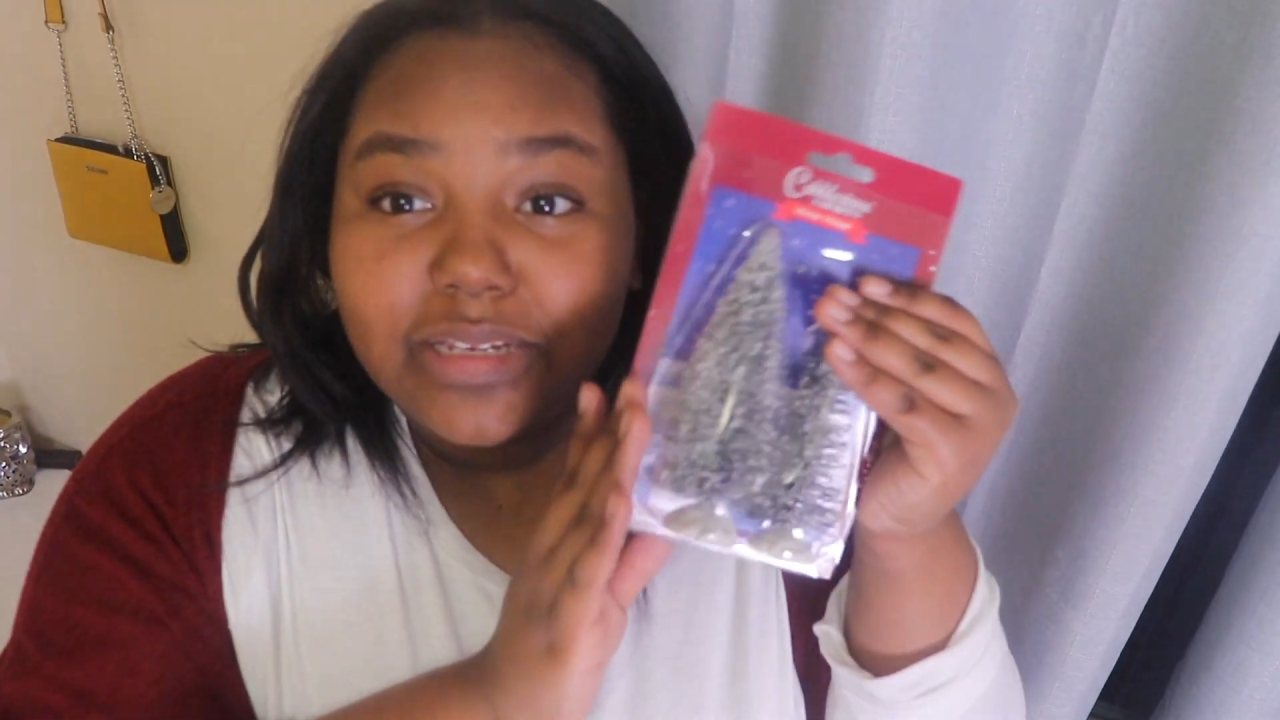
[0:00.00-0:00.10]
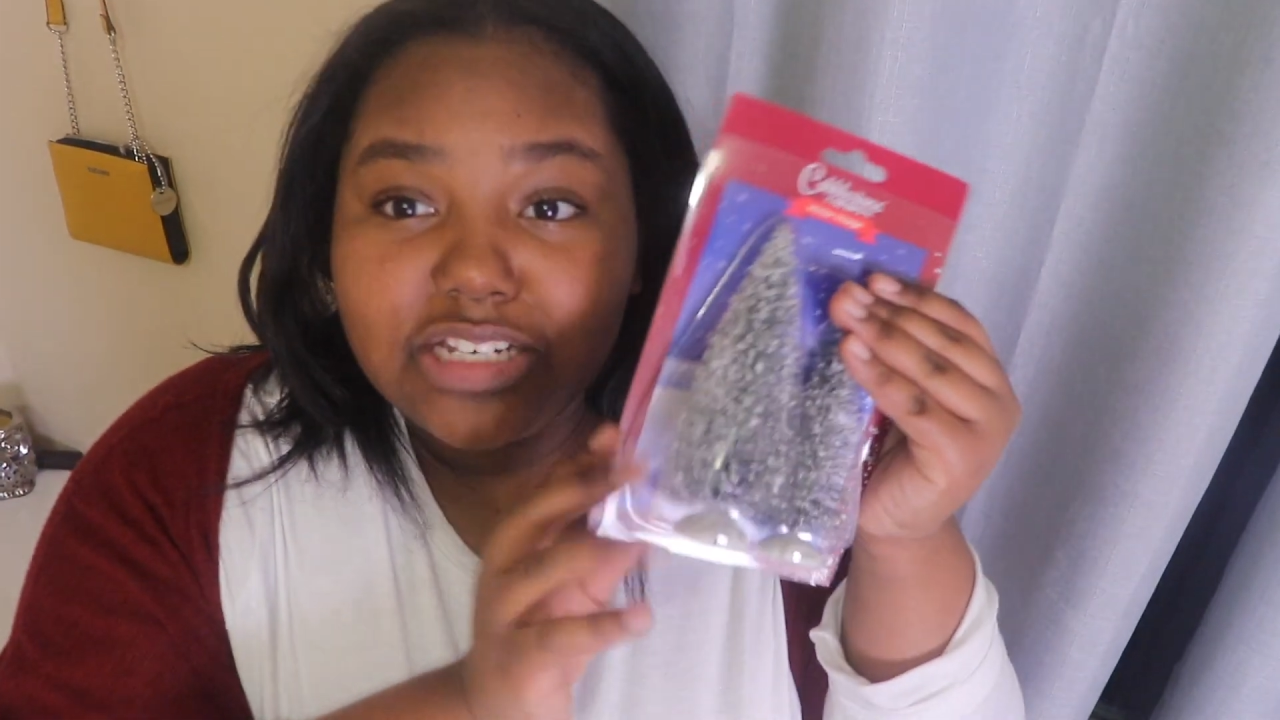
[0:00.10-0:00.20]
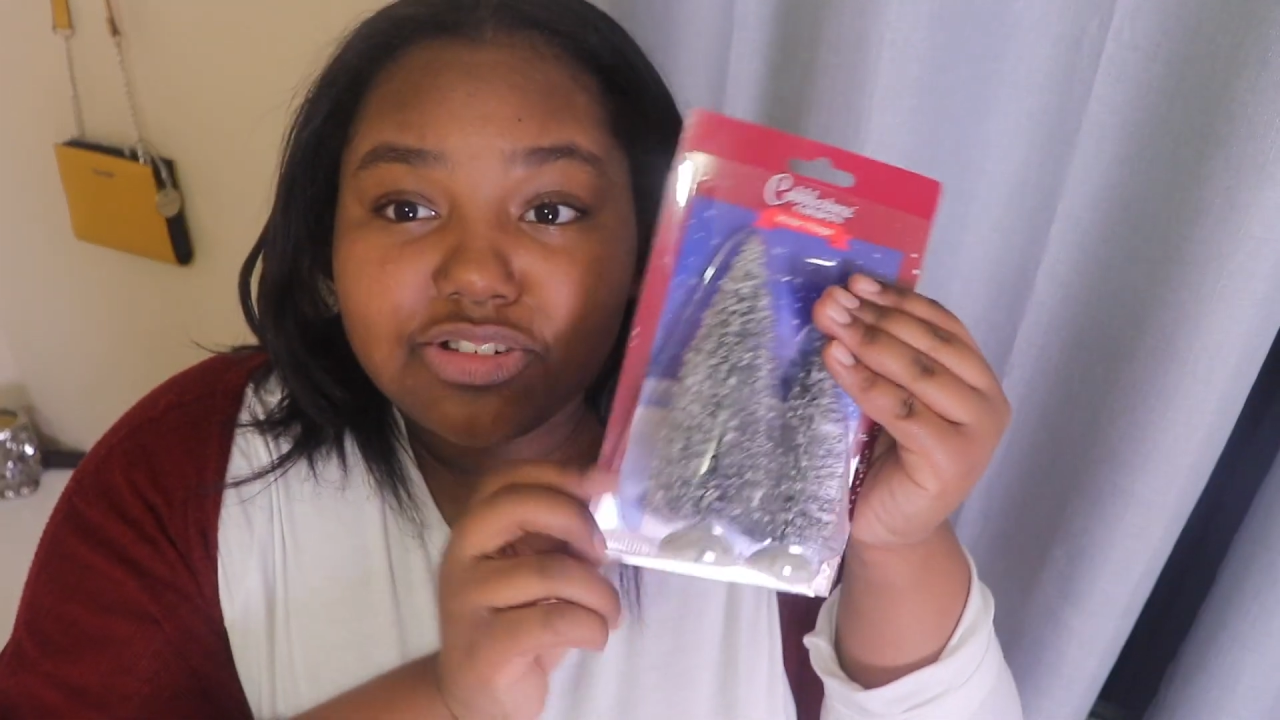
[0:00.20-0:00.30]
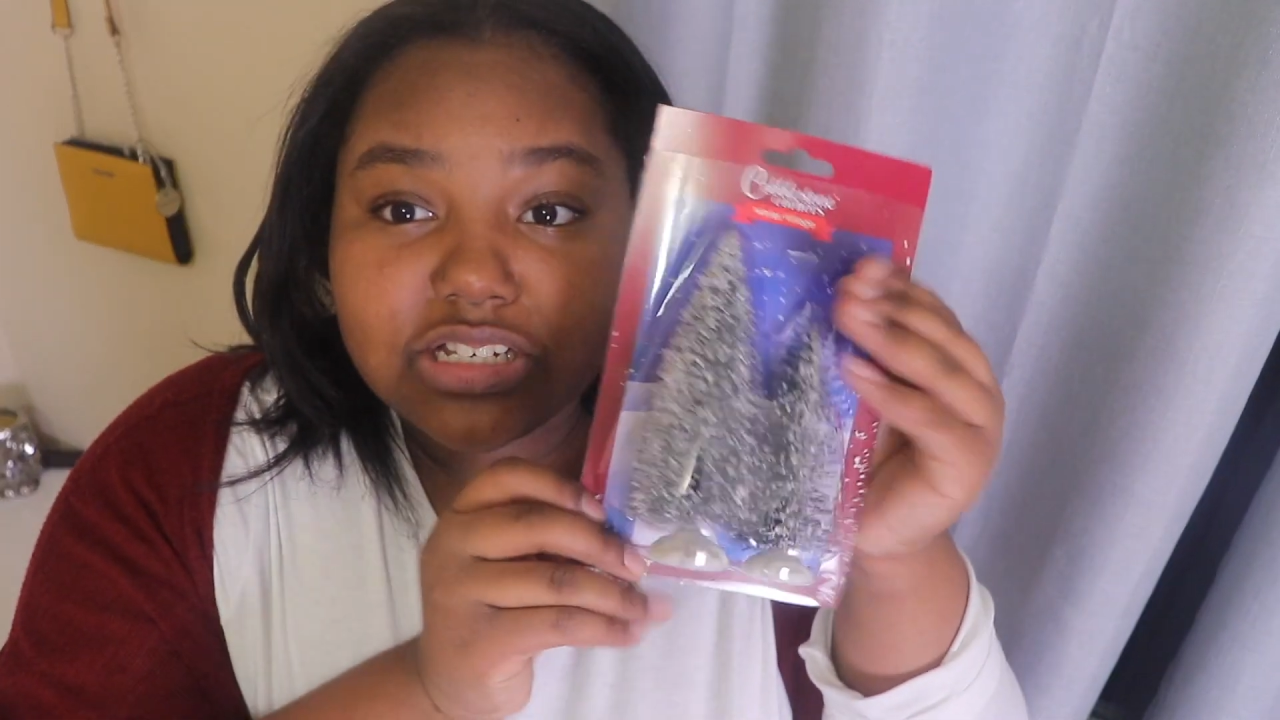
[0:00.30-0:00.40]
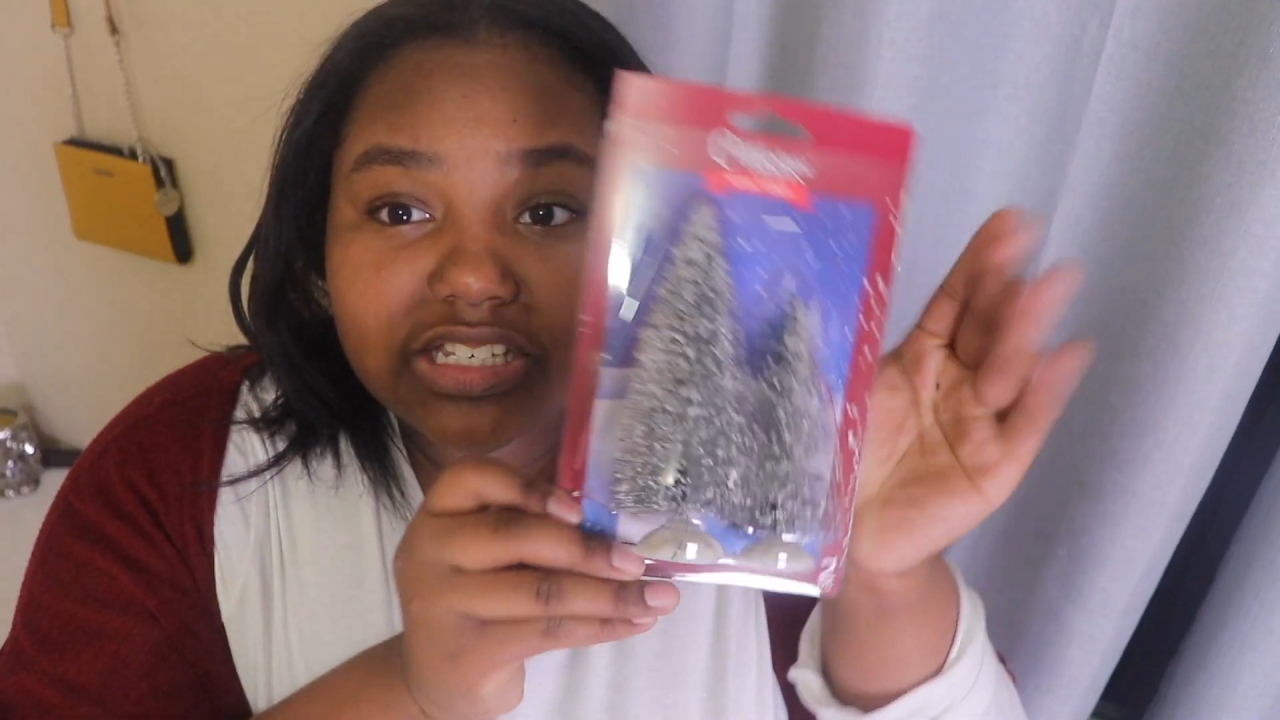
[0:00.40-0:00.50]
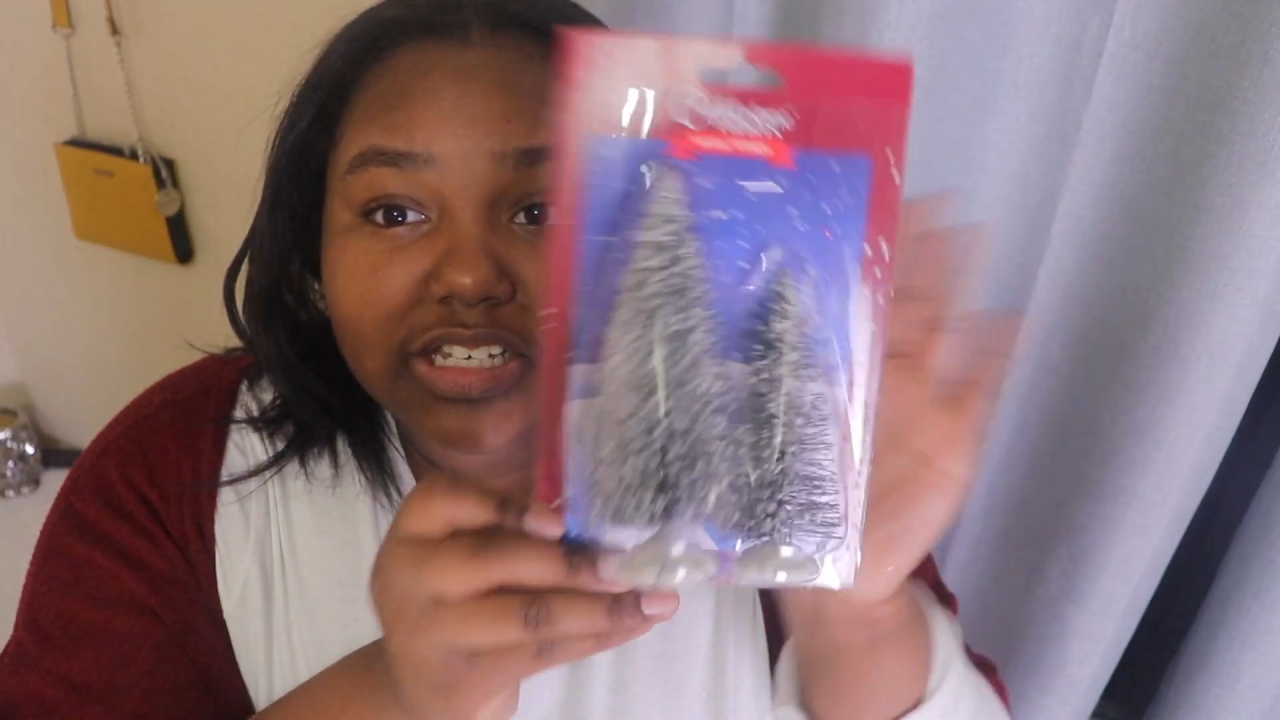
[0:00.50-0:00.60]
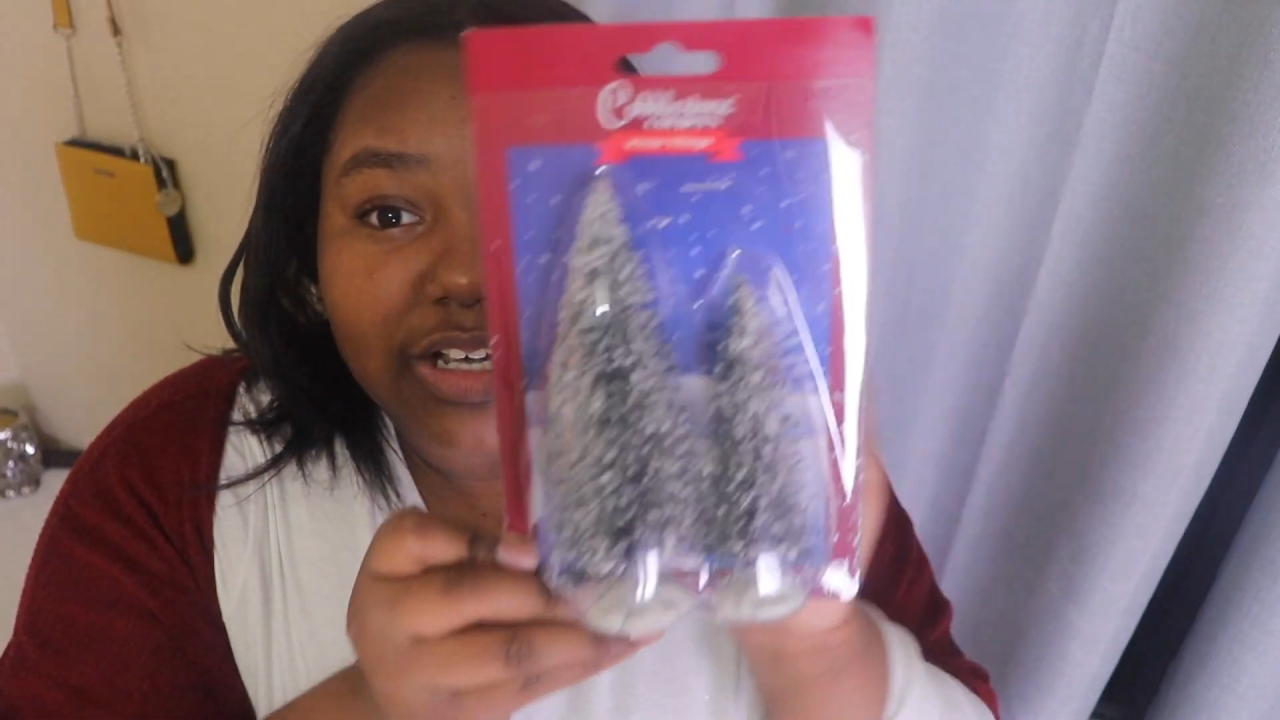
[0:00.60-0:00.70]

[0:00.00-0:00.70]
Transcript: mini trees